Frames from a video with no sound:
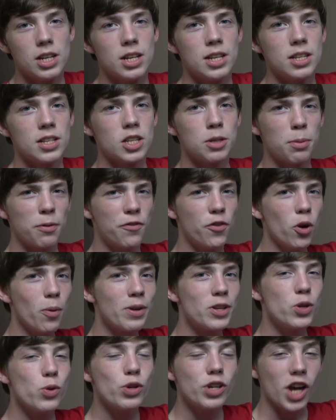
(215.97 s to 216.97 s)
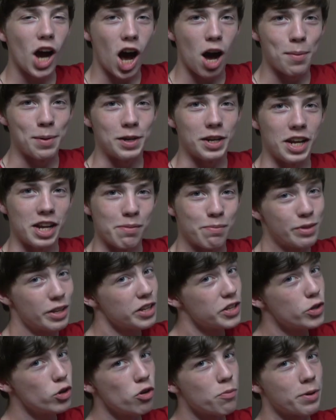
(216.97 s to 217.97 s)
So before we do common names,
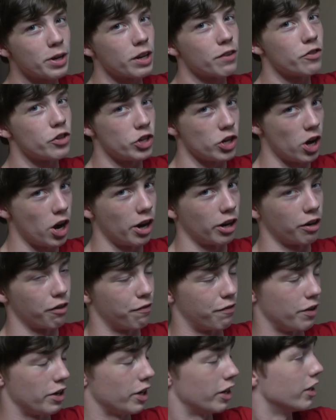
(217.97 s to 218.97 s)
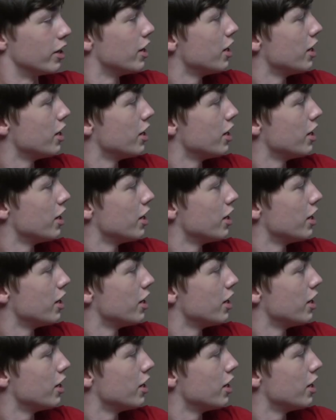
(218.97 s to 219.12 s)
let's do a bit of geography.